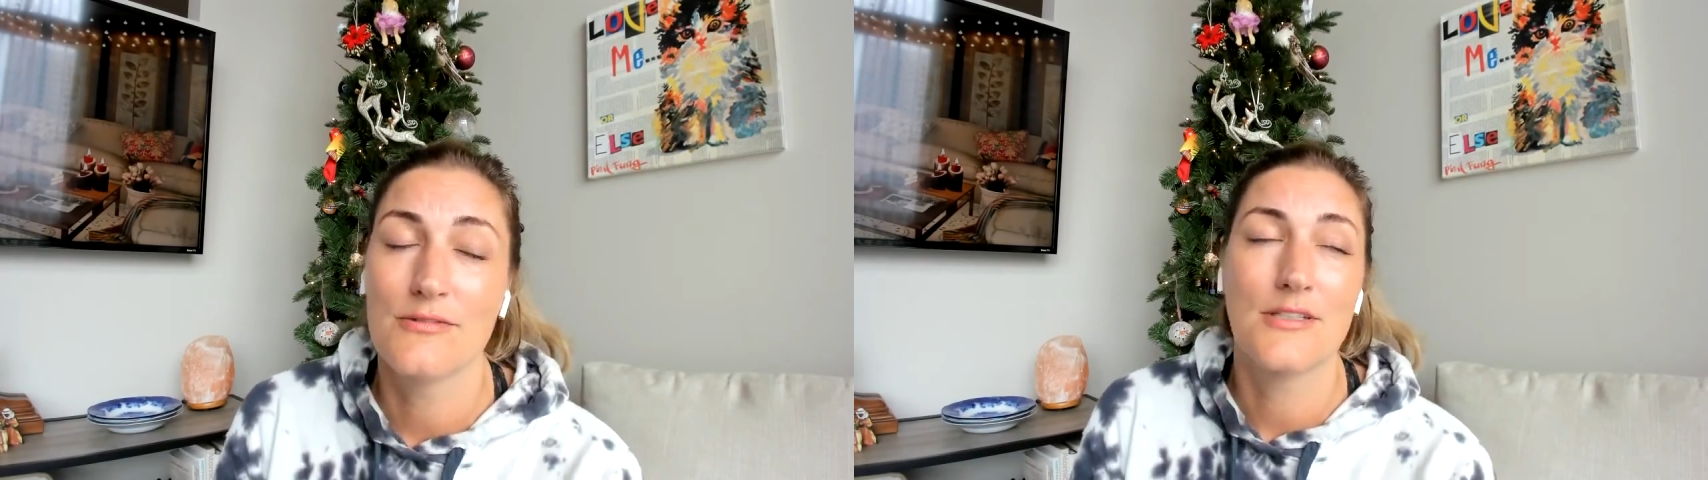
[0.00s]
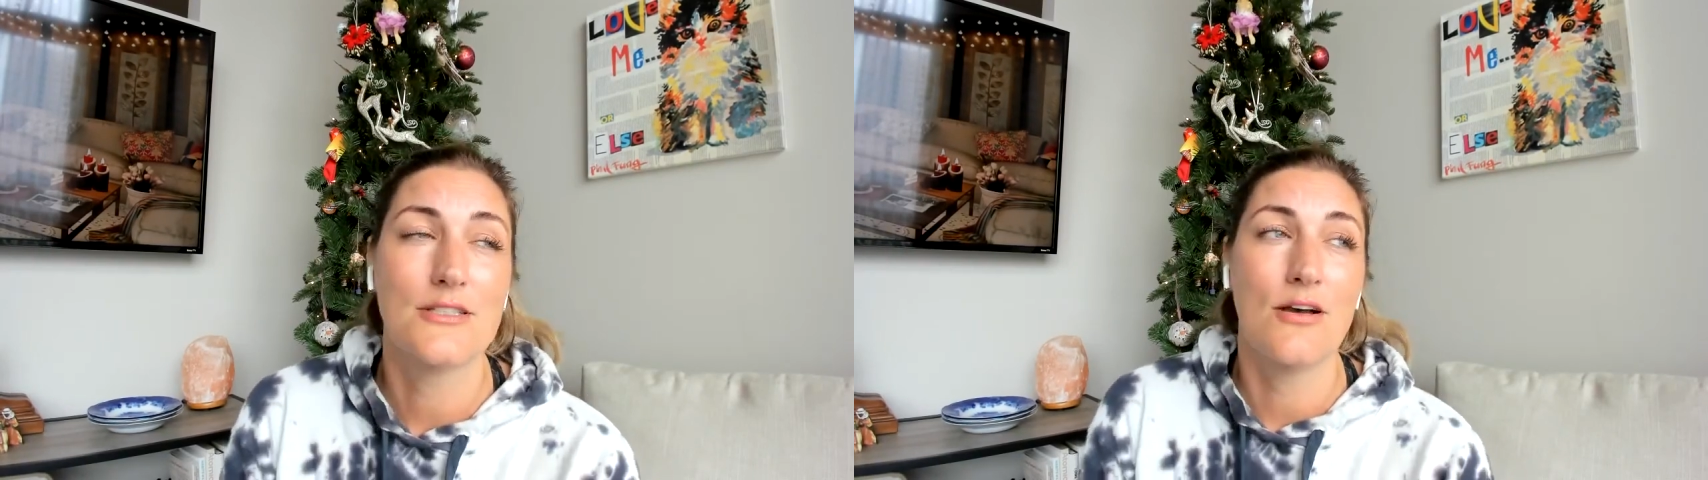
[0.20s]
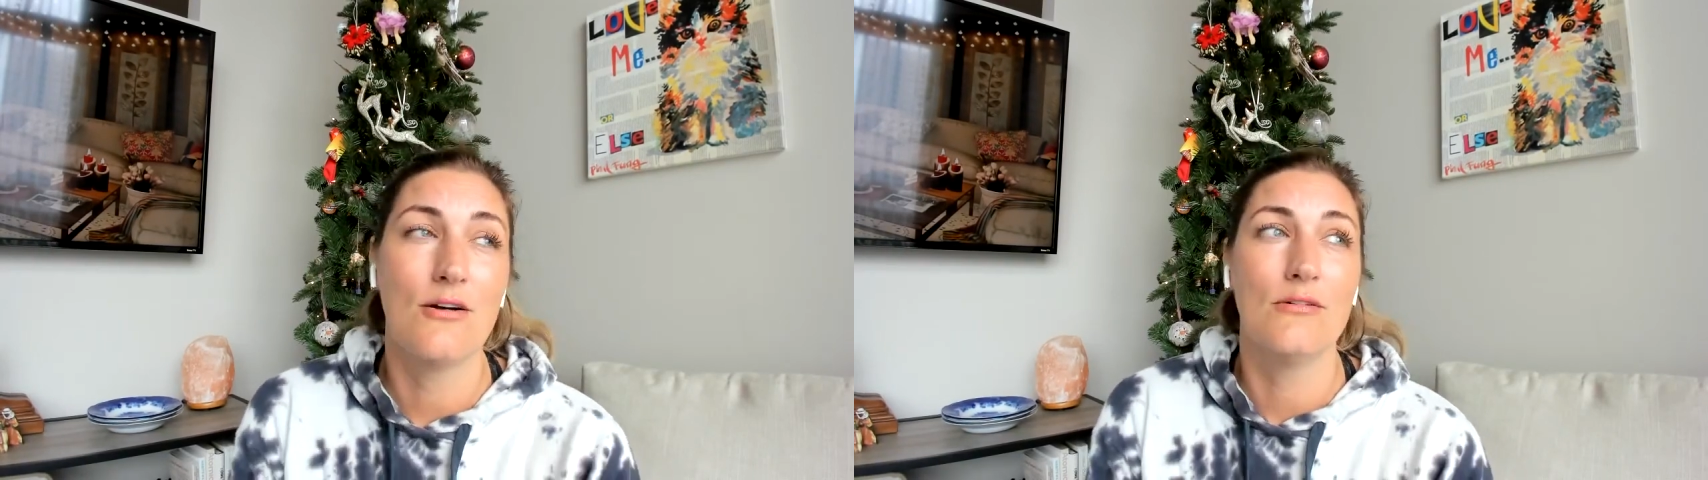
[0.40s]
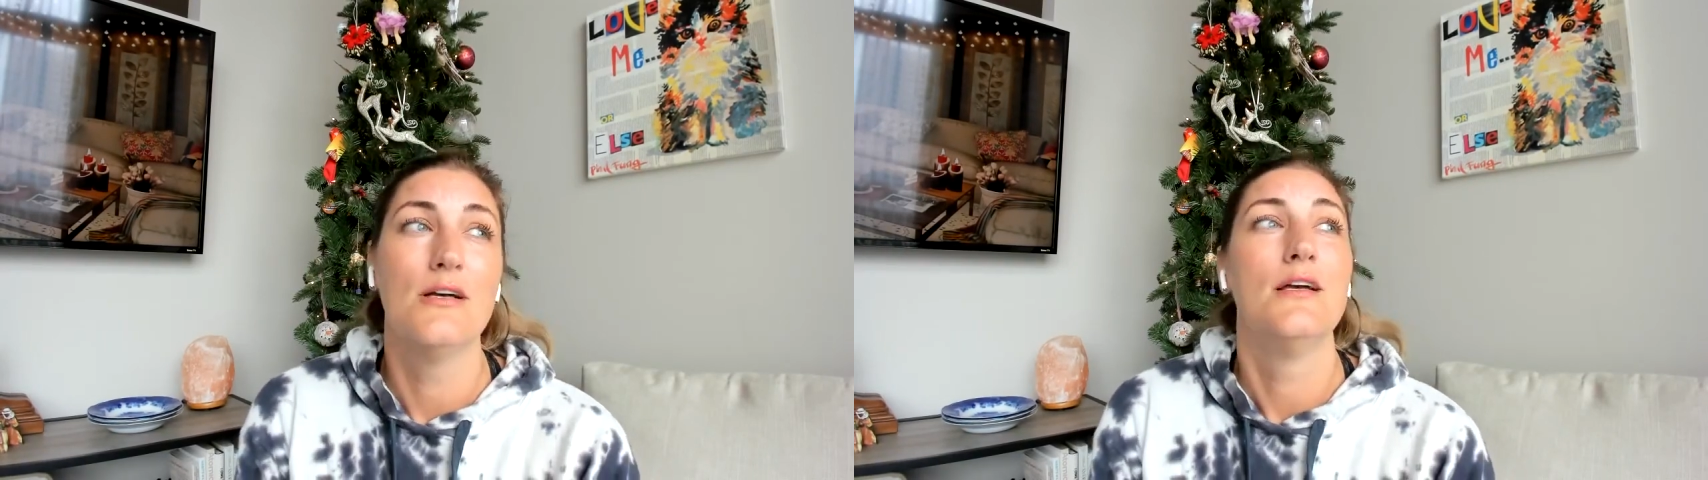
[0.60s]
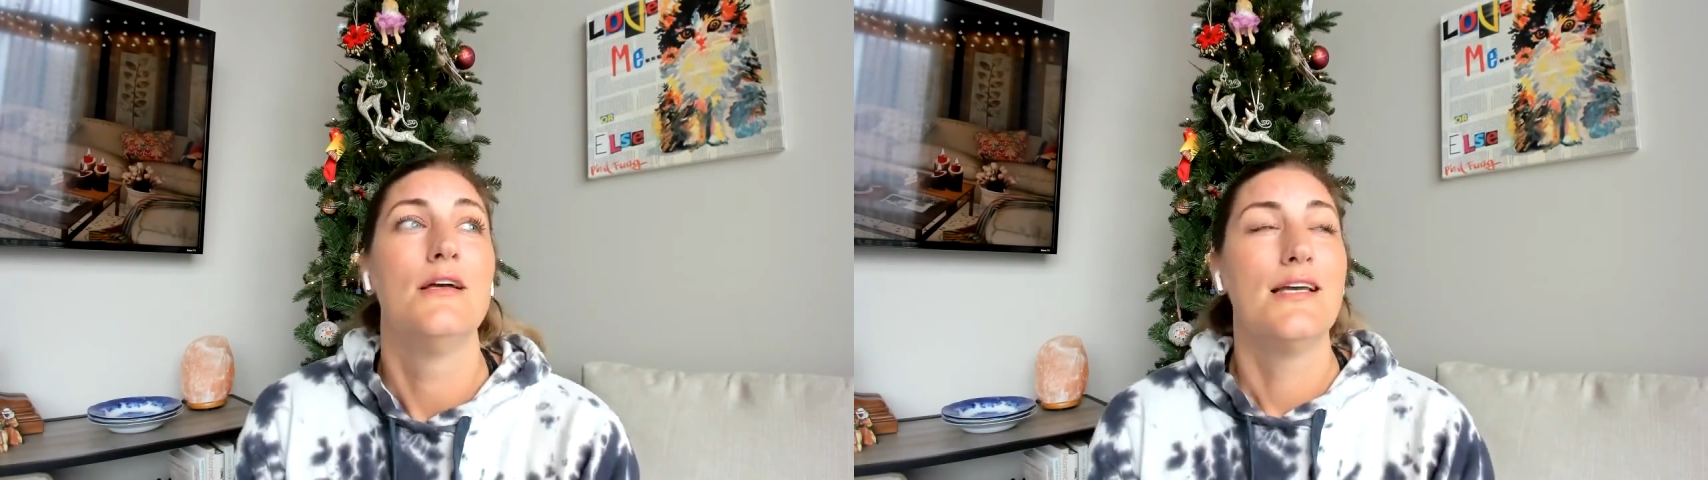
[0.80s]
So
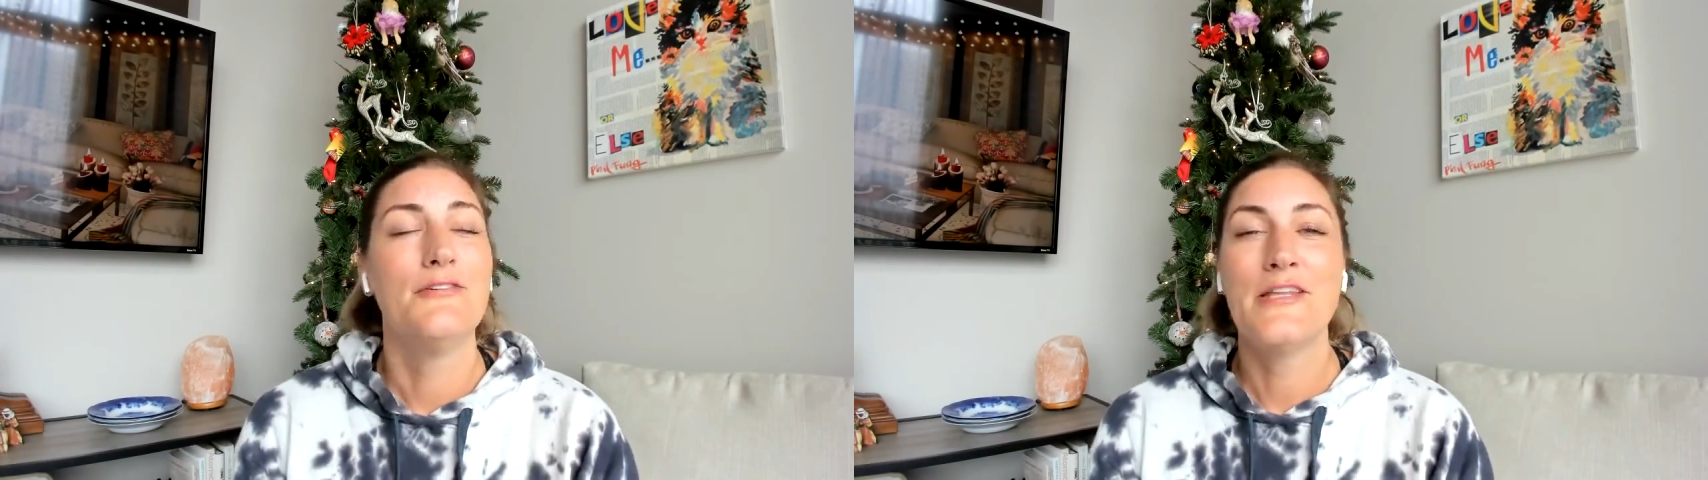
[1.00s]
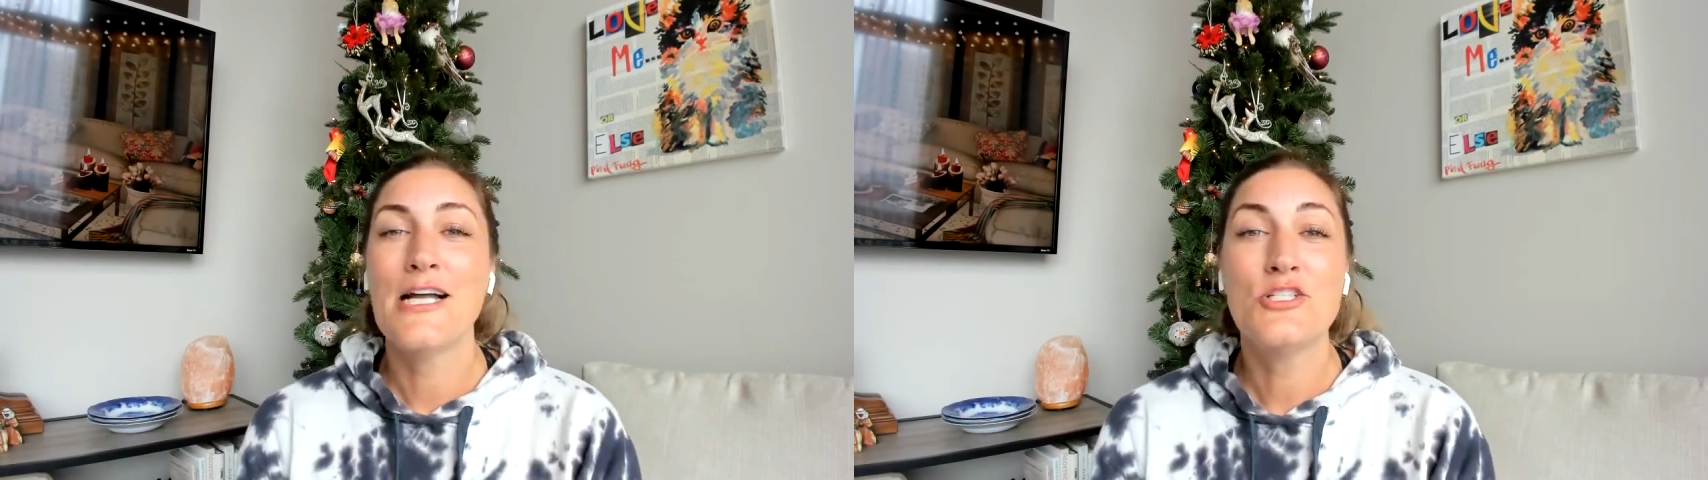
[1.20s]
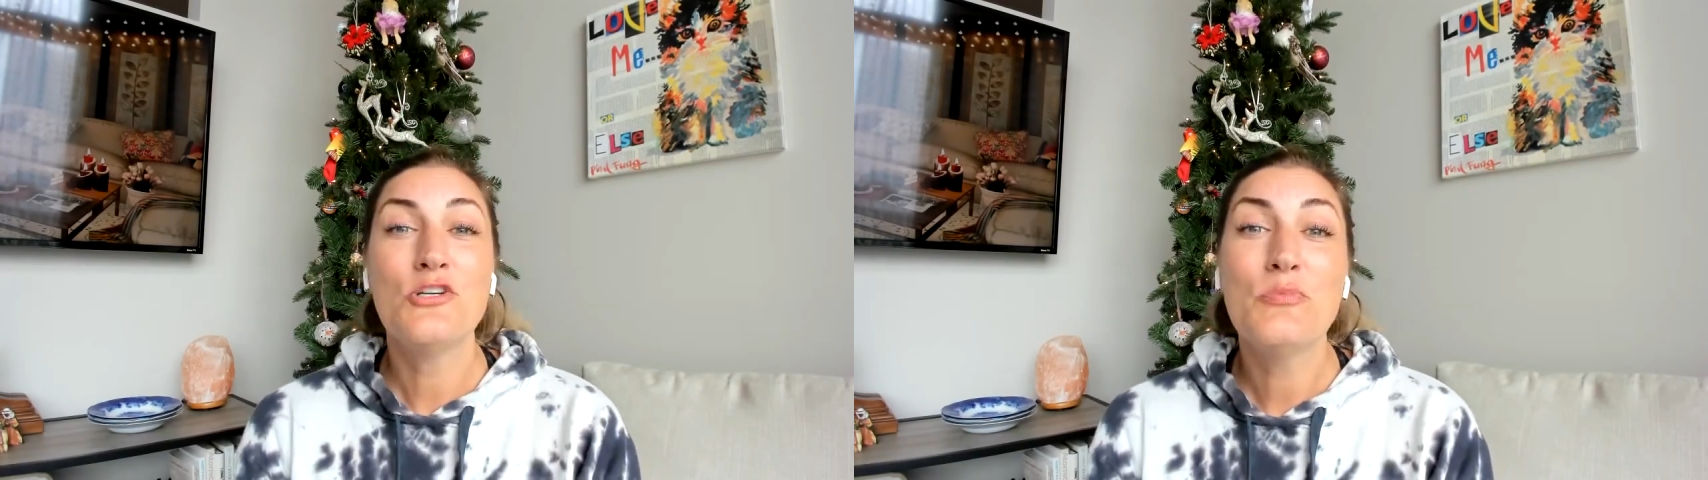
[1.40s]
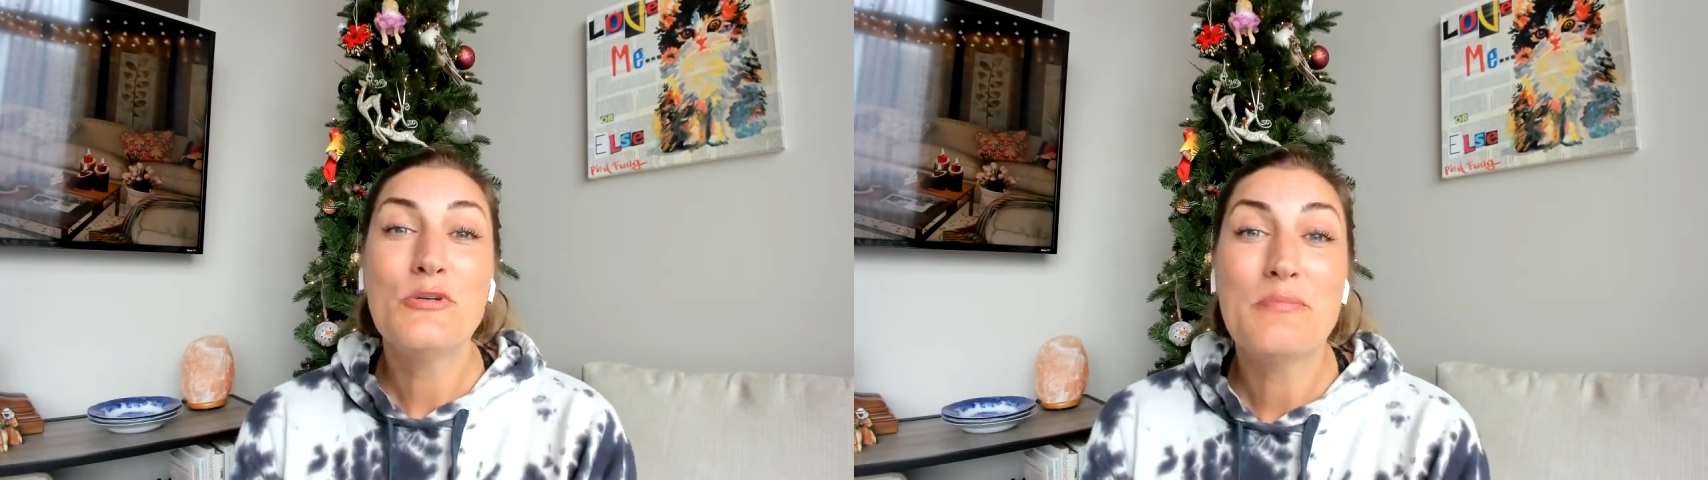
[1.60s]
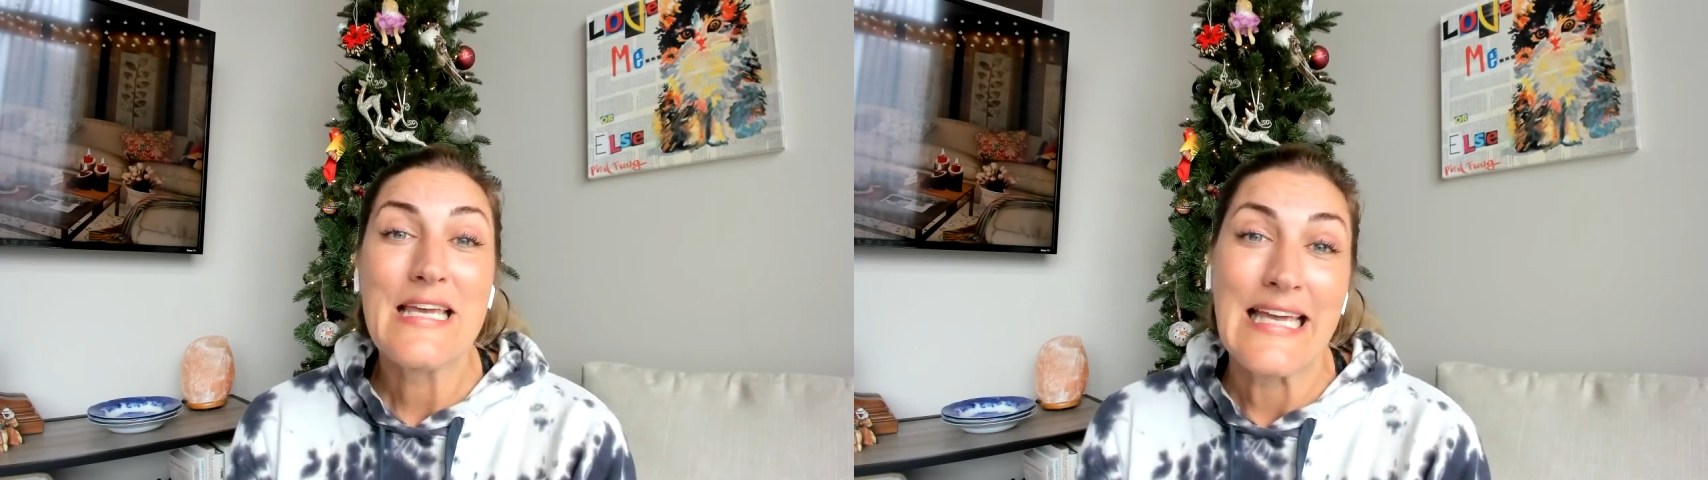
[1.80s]
if that's you,
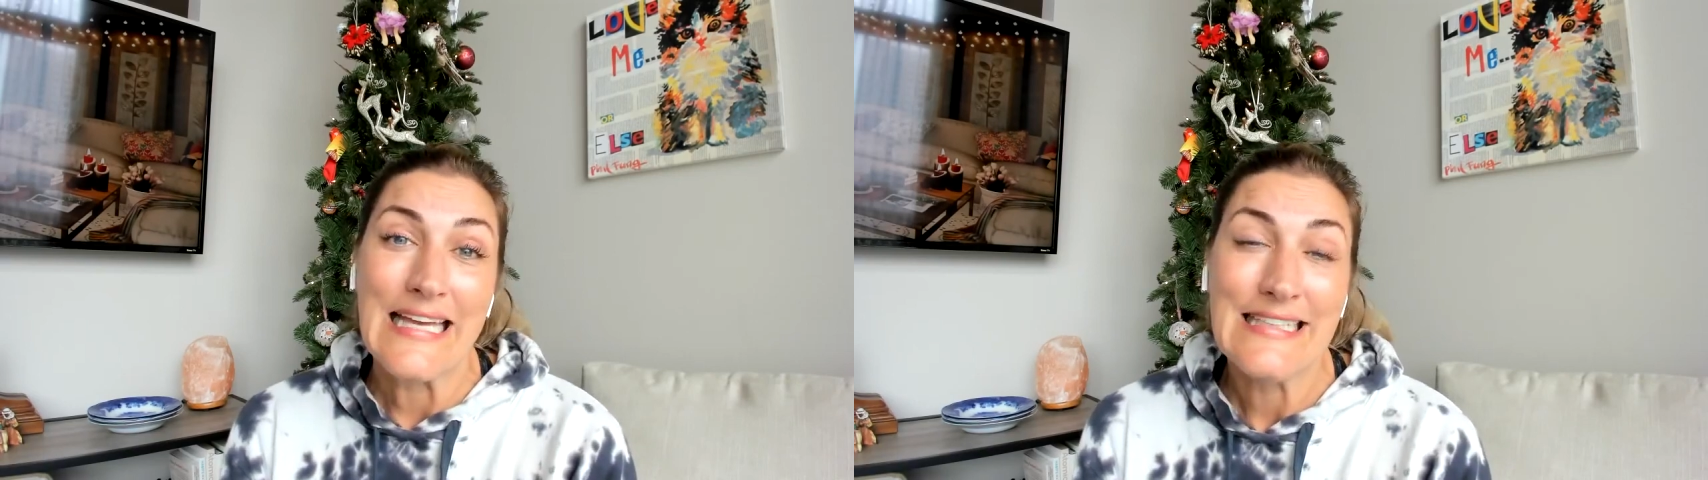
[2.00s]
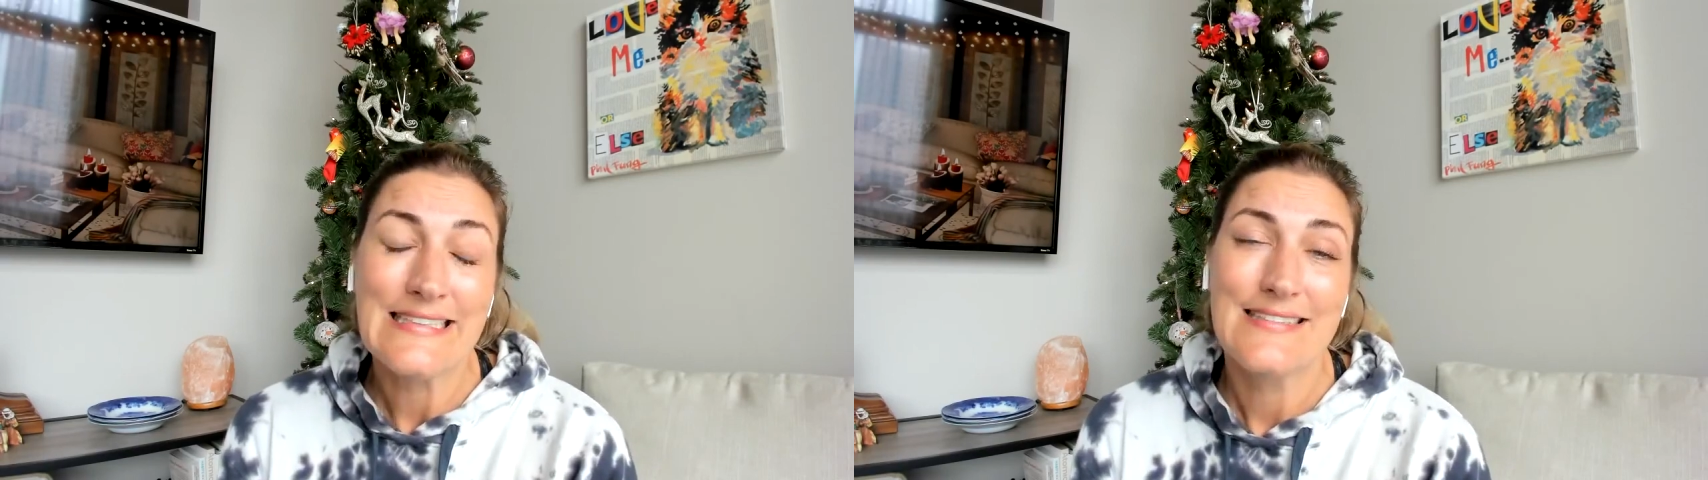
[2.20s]
put me